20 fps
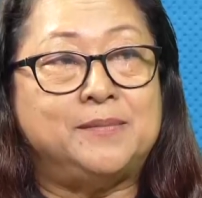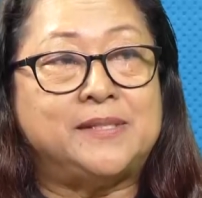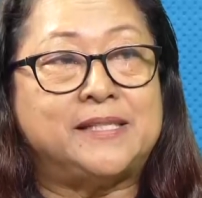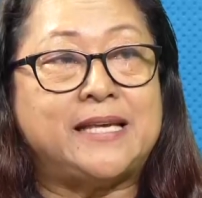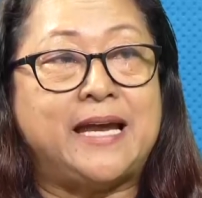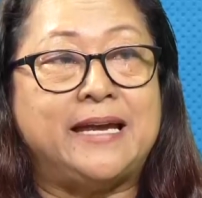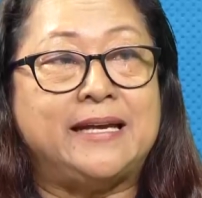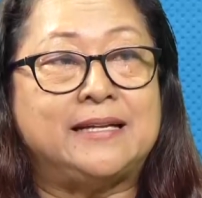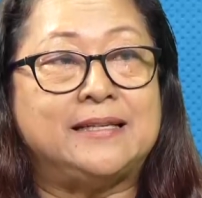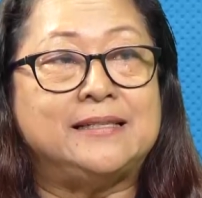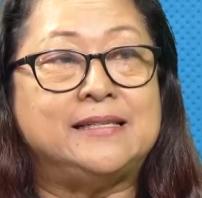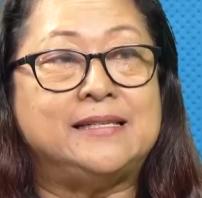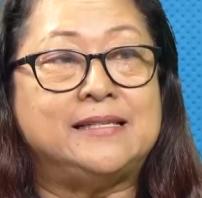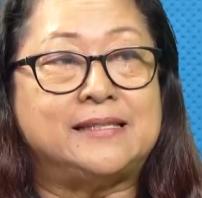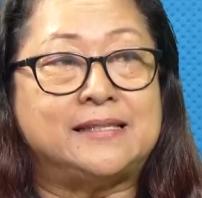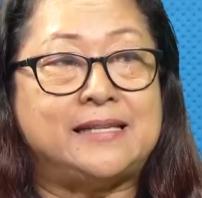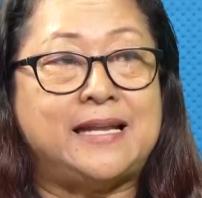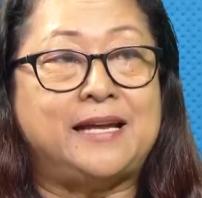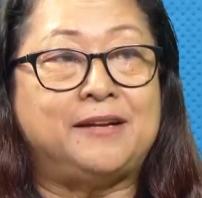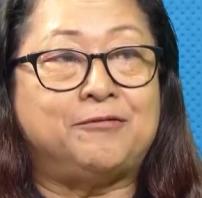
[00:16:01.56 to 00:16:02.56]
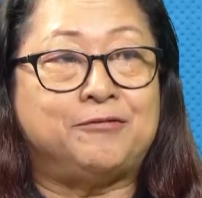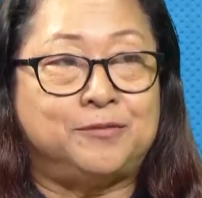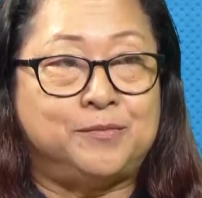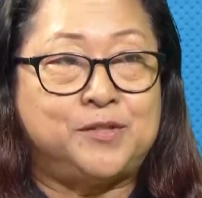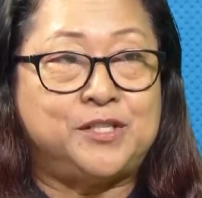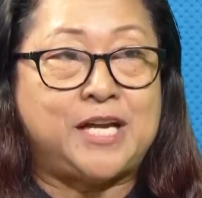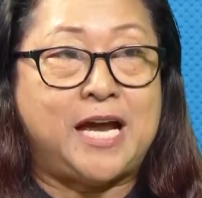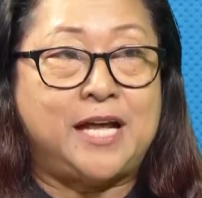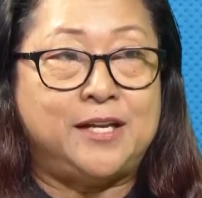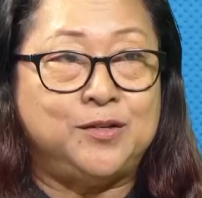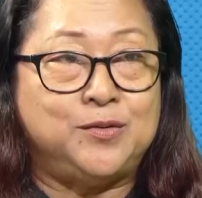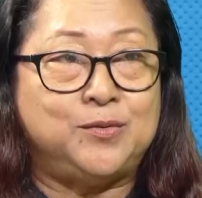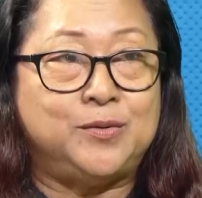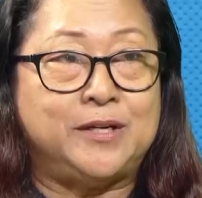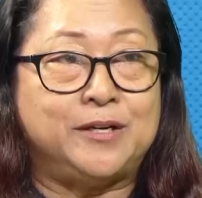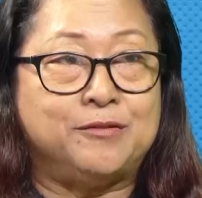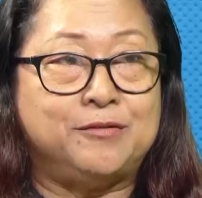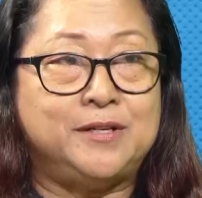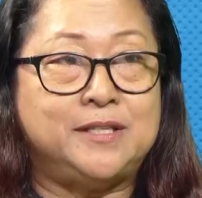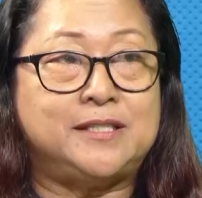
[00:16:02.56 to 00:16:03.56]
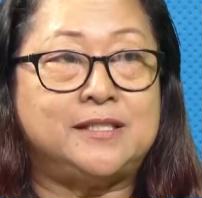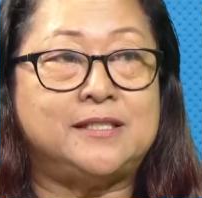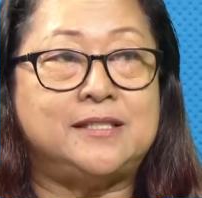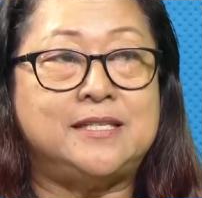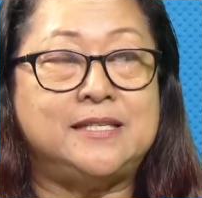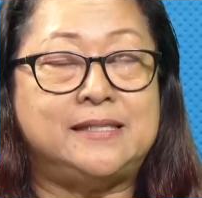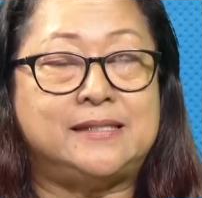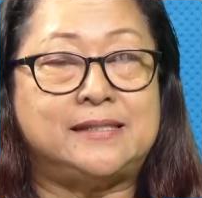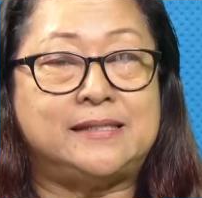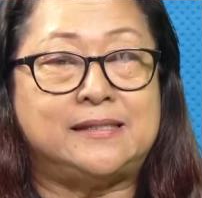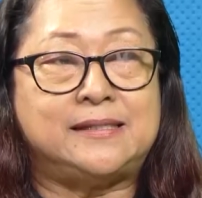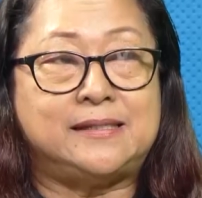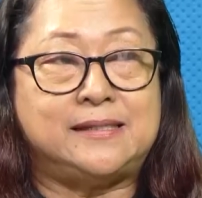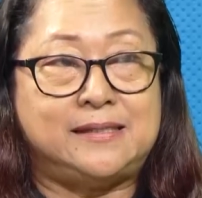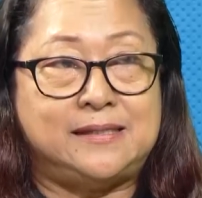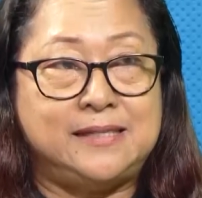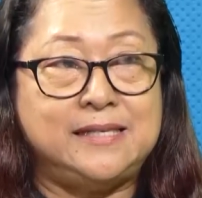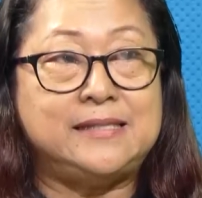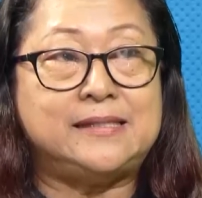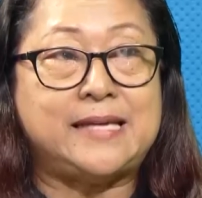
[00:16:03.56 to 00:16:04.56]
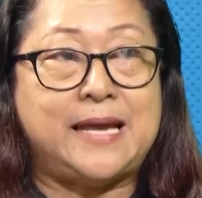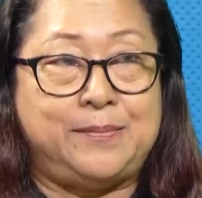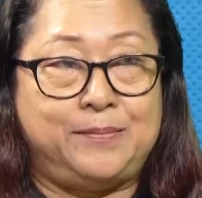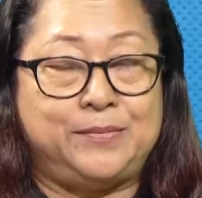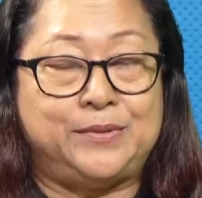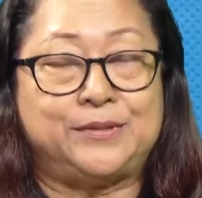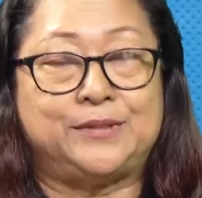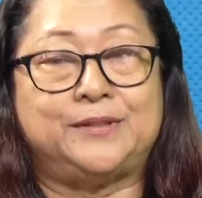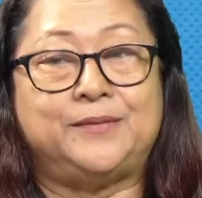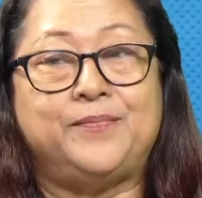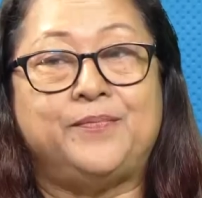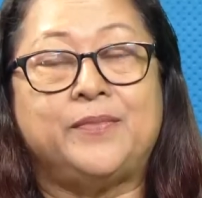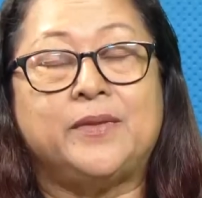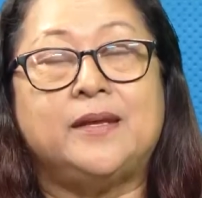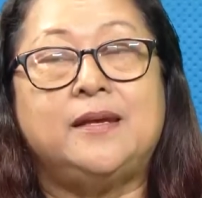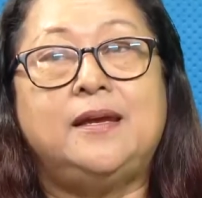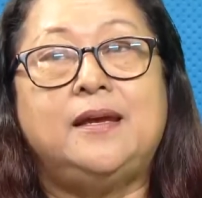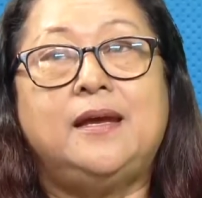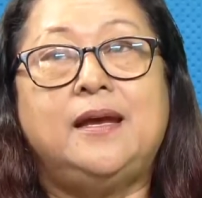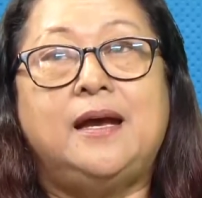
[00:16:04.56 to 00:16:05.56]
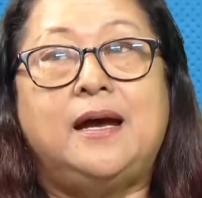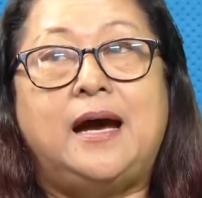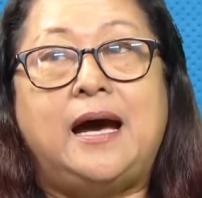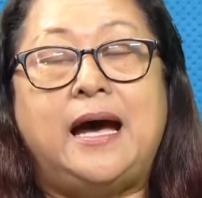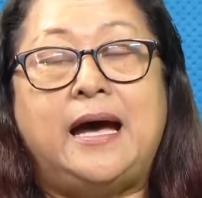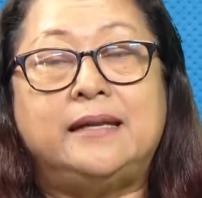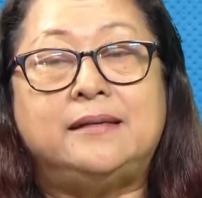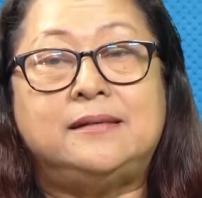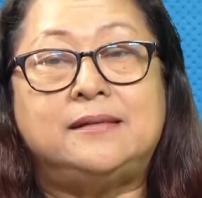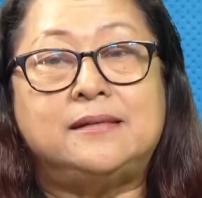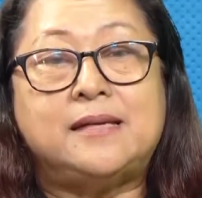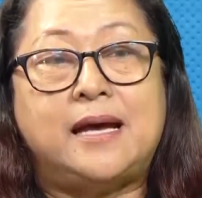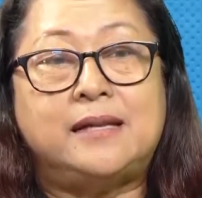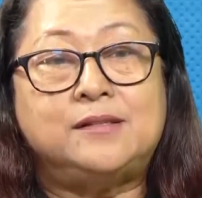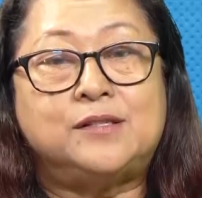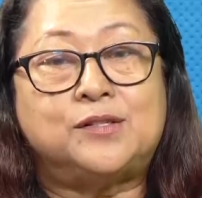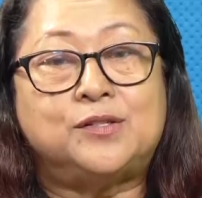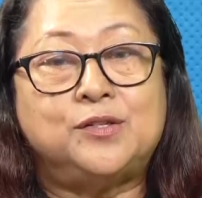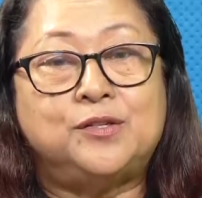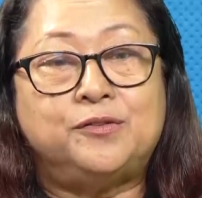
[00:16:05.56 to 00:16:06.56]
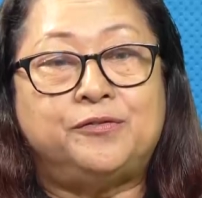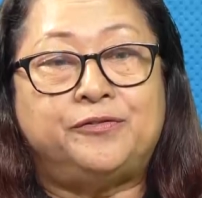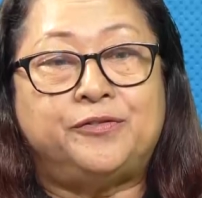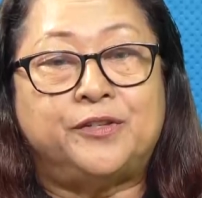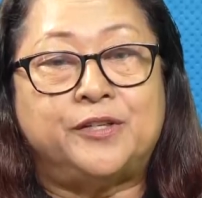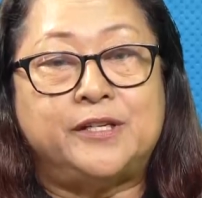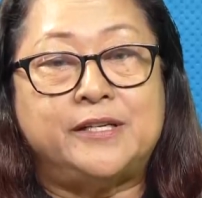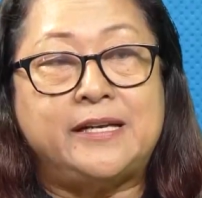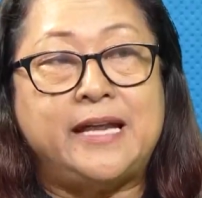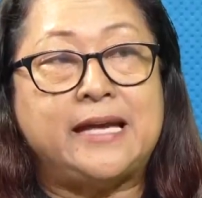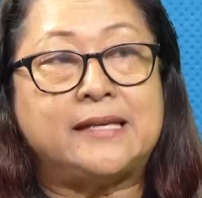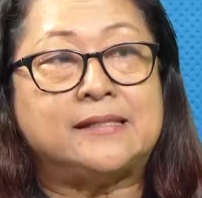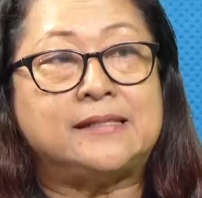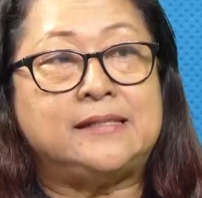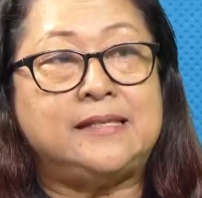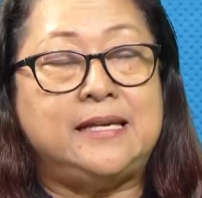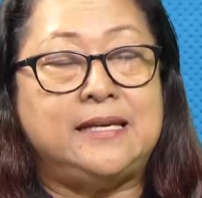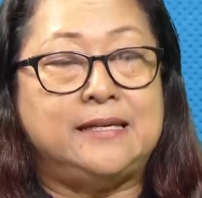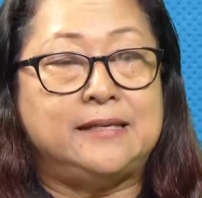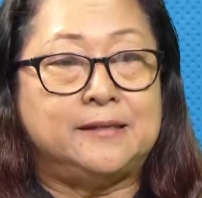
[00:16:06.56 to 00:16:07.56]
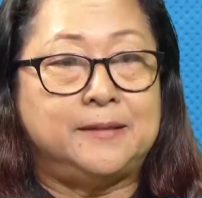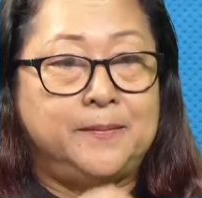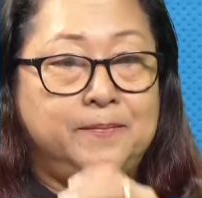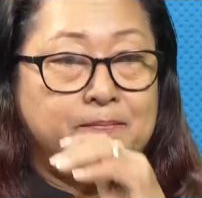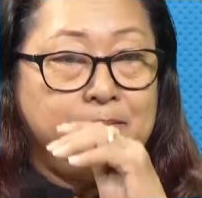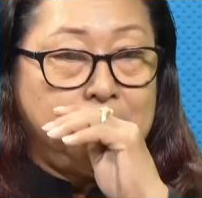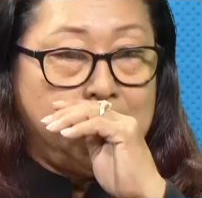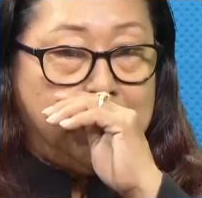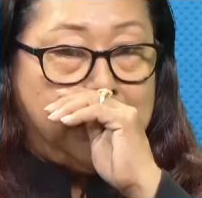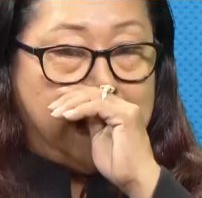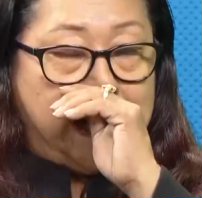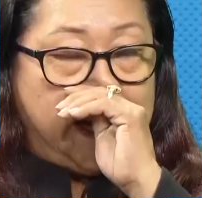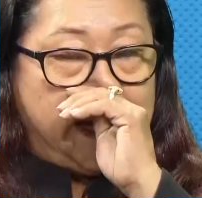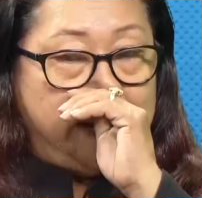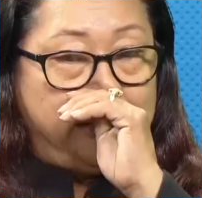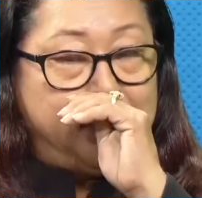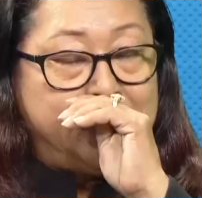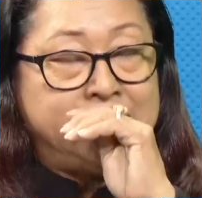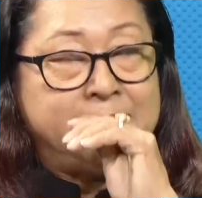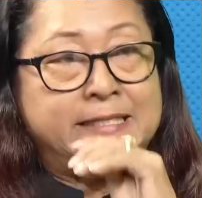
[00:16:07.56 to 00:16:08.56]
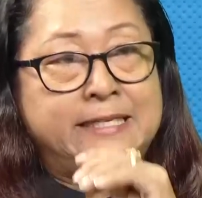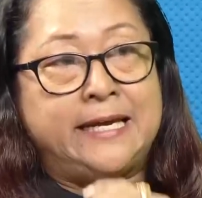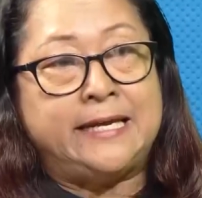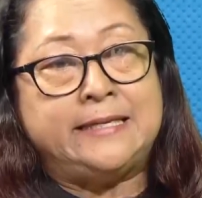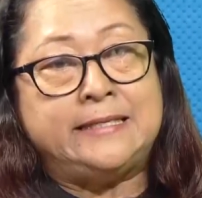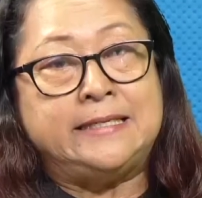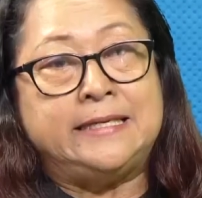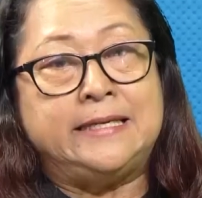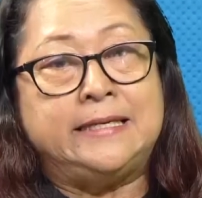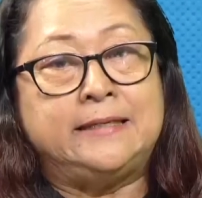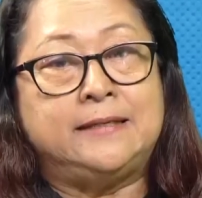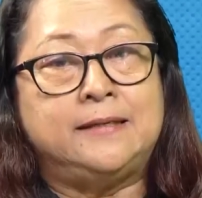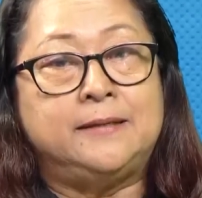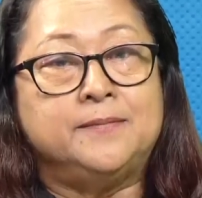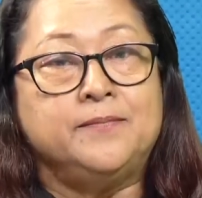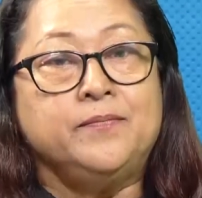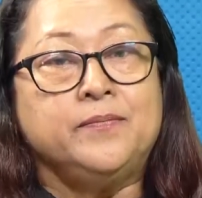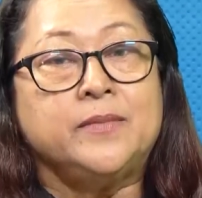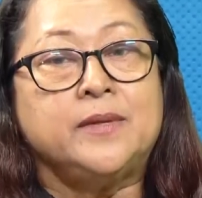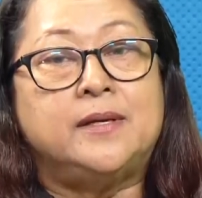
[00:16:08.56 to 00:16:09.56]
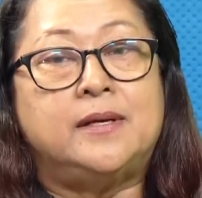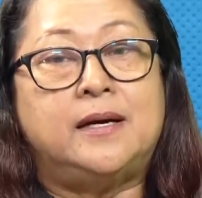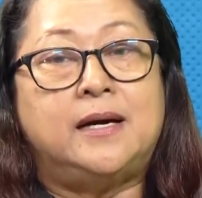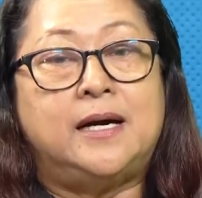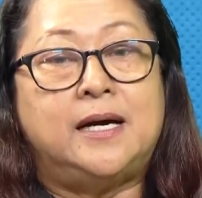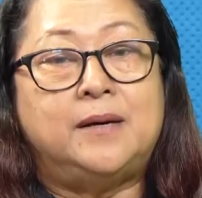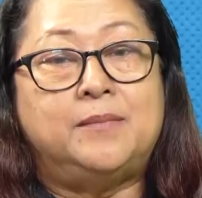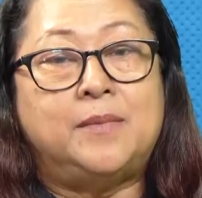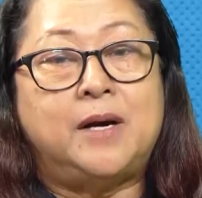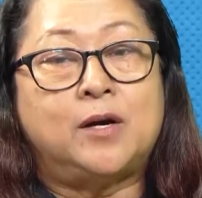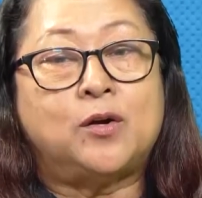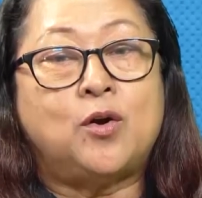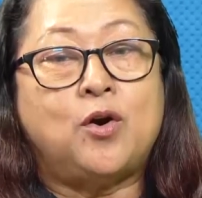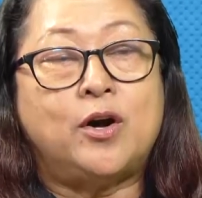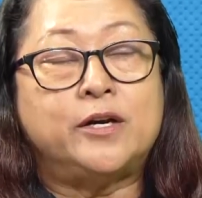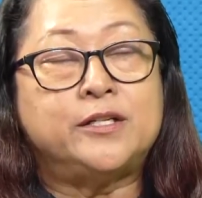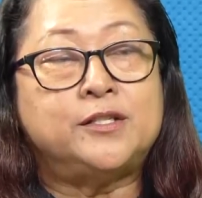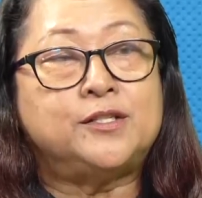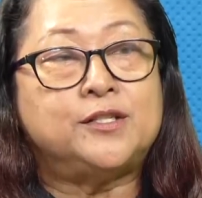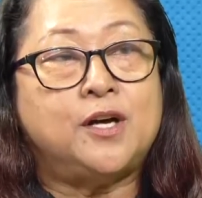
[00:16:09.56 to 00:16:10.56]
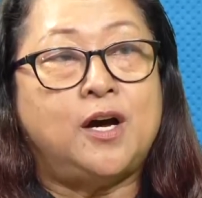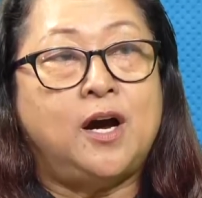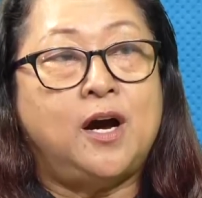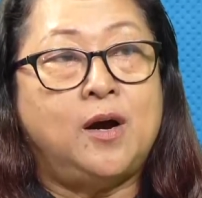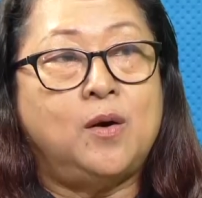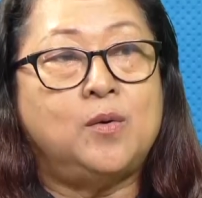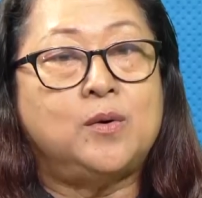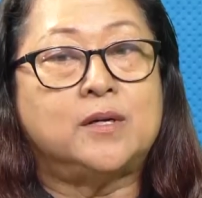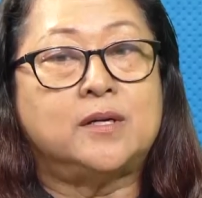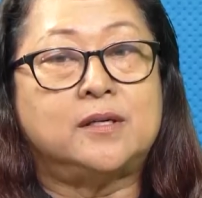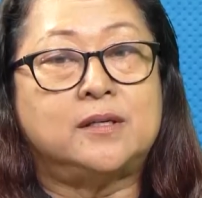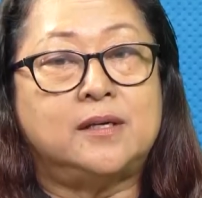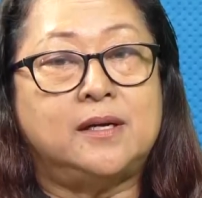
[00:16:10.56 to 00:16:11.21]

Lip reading: cycle is like from January to December. Mm-hmm. And so for next year, I am intending, according to our